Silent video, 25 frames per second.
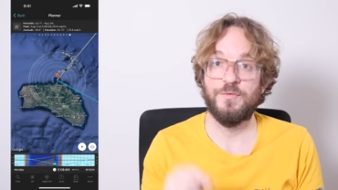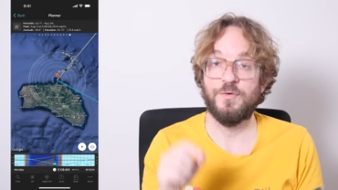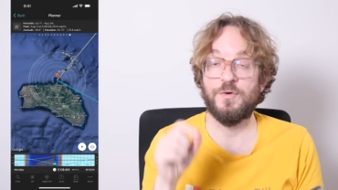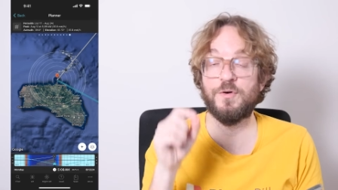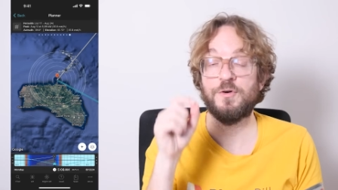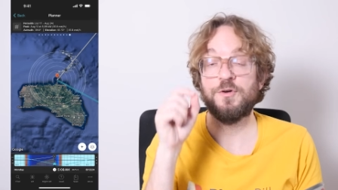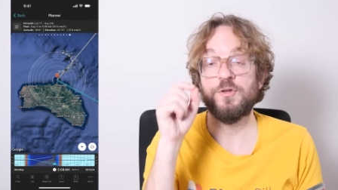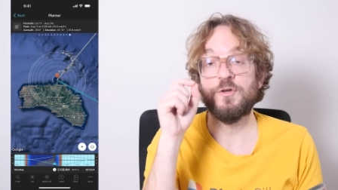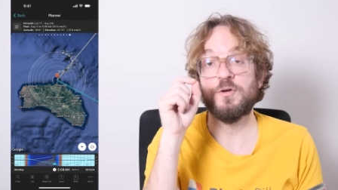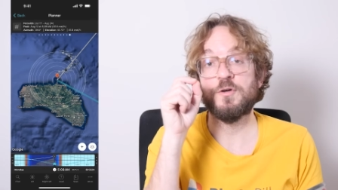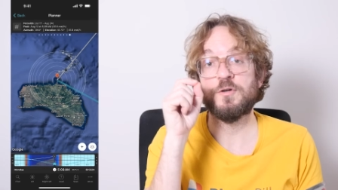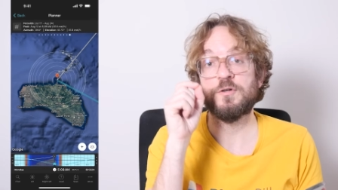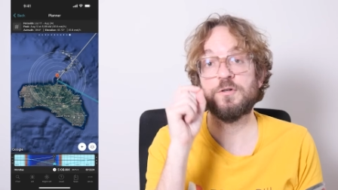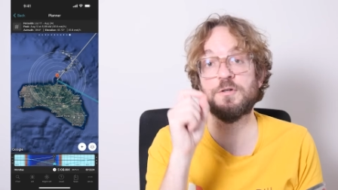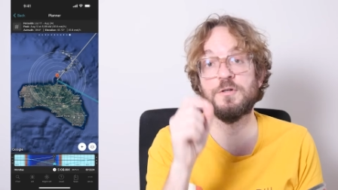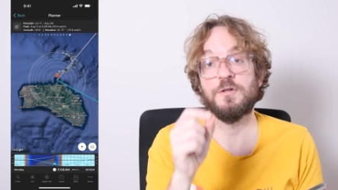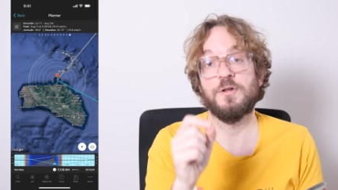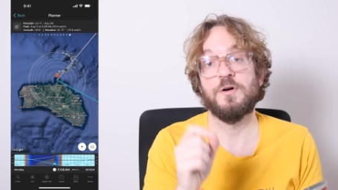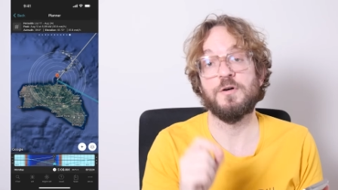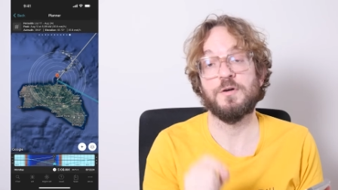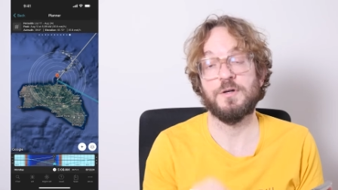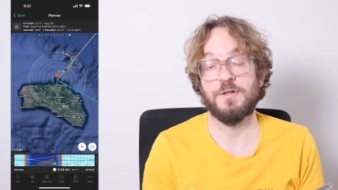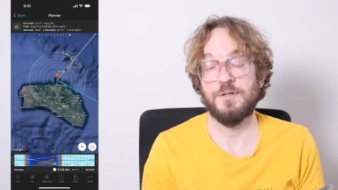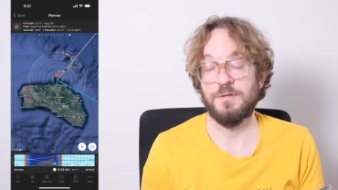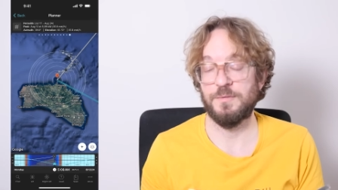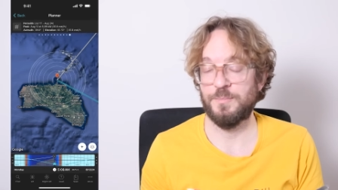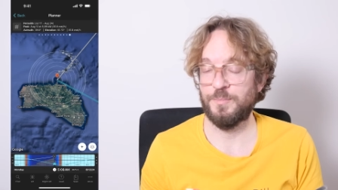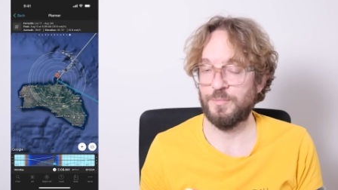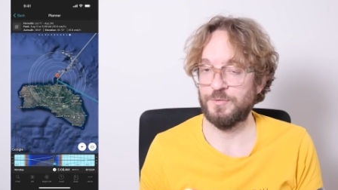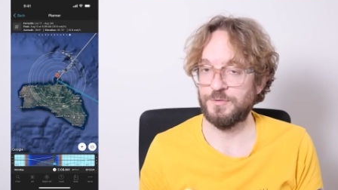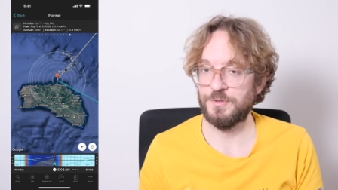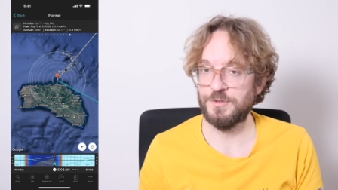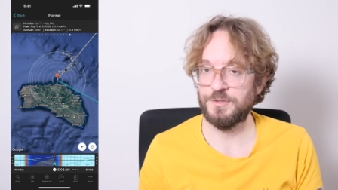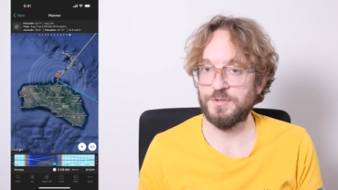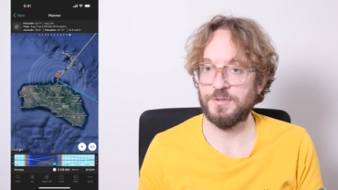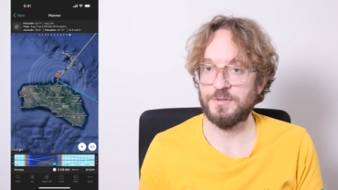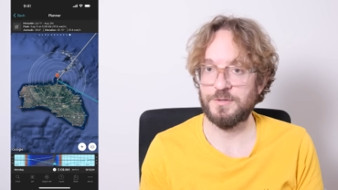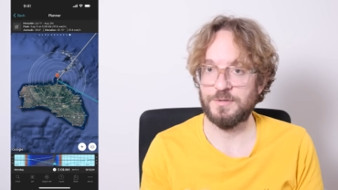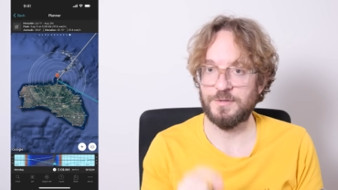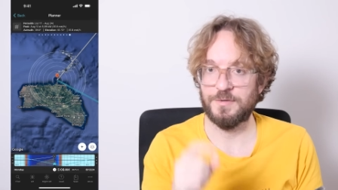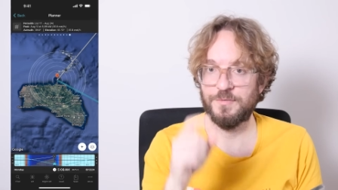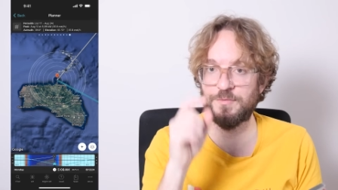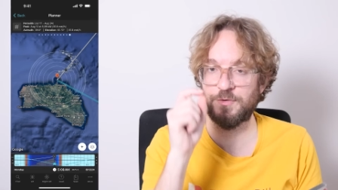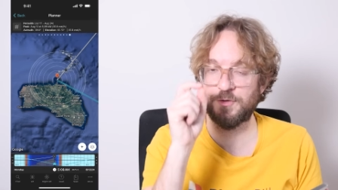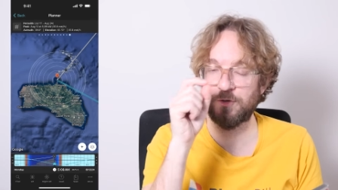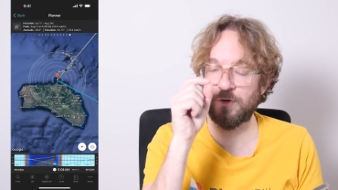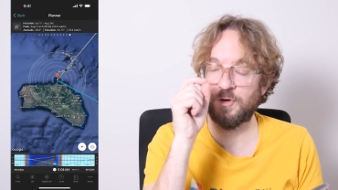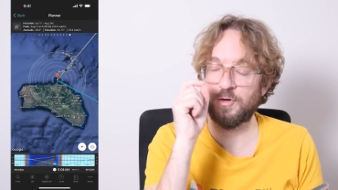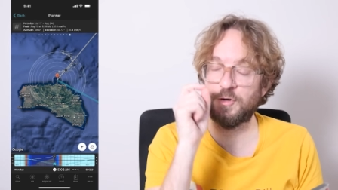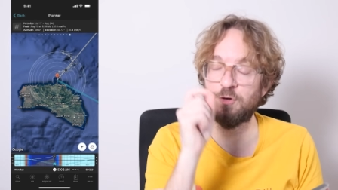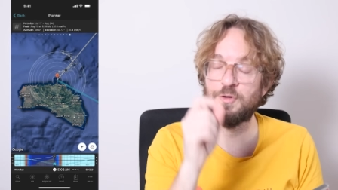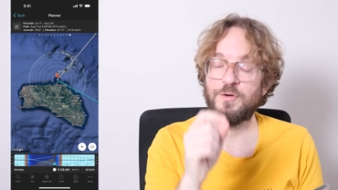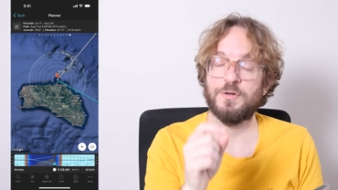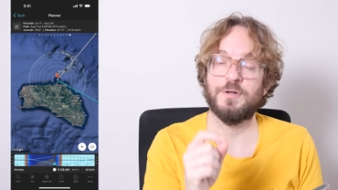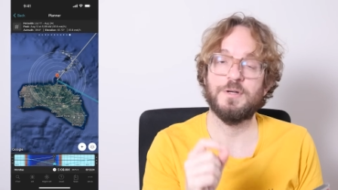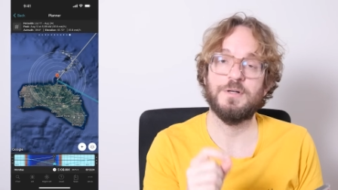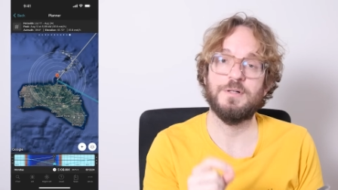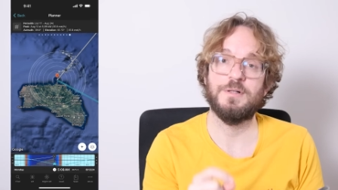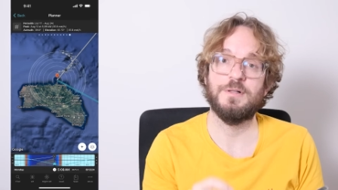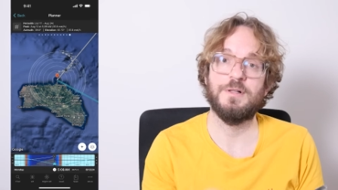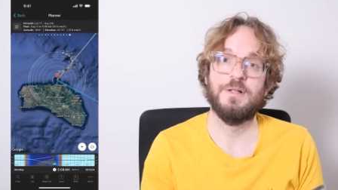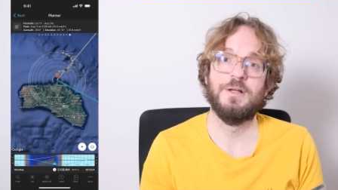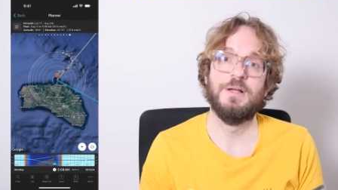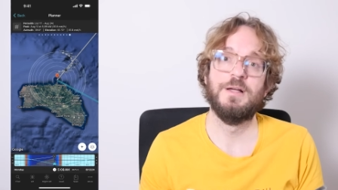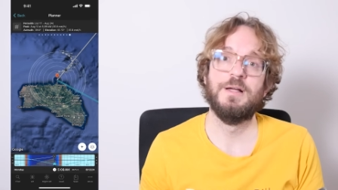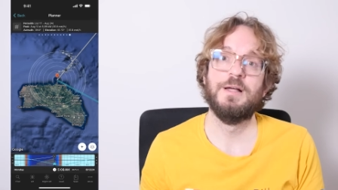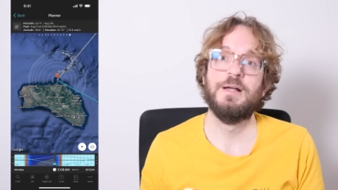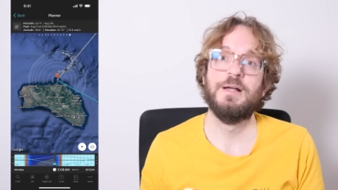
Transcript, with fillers: for your local position, for your local